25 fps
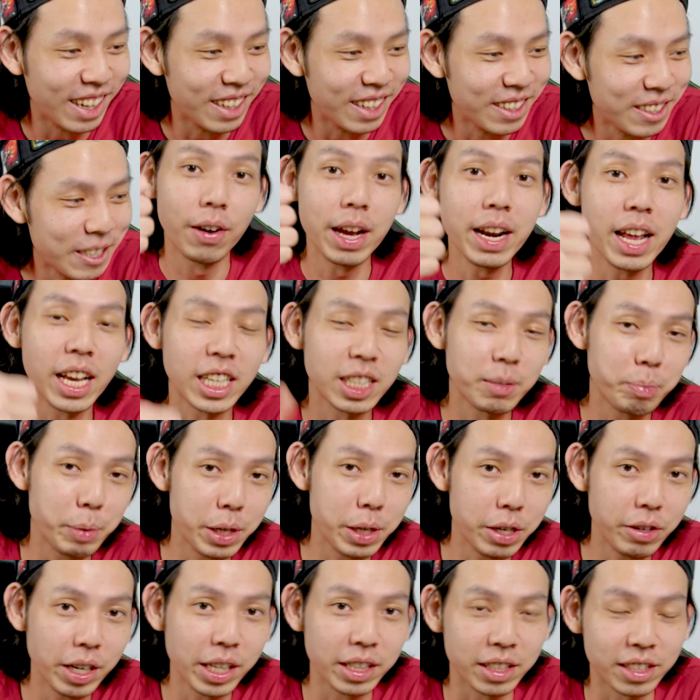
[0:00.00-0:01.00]
Fun
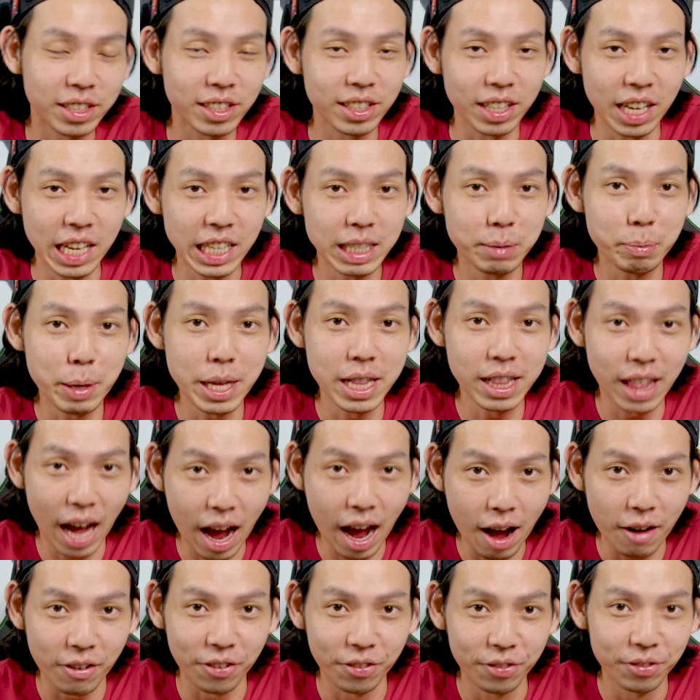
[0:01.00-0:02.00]
experience. It's been
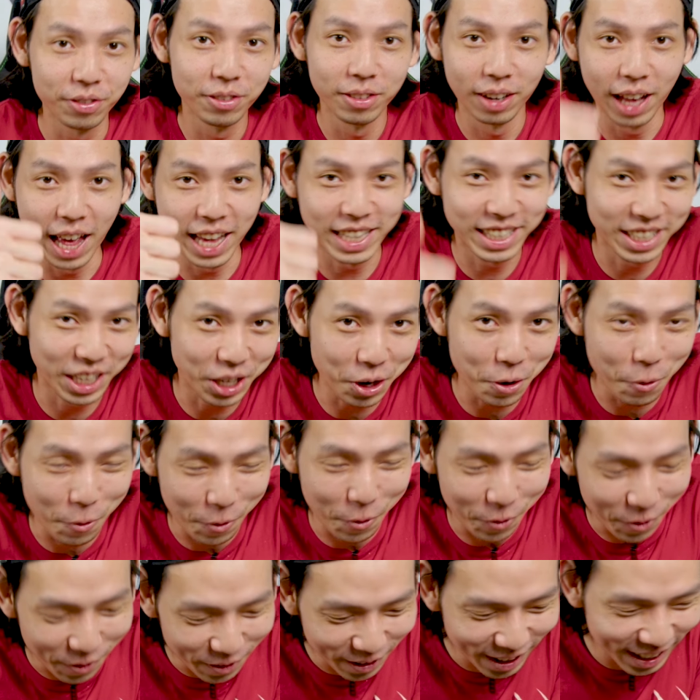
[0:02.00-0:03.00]
tough. Let's go.